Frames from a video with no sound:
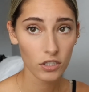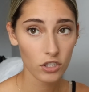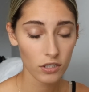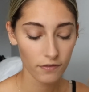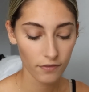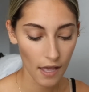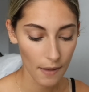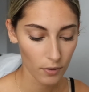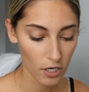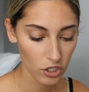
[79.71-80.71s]
it's just a
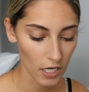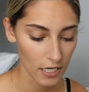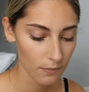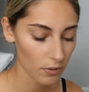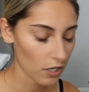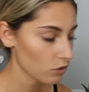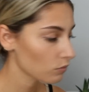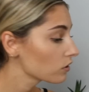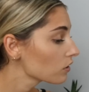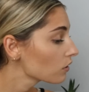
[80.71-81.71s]
flat brush, any brush
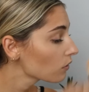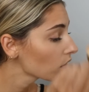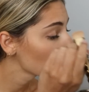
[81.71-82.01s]
will do.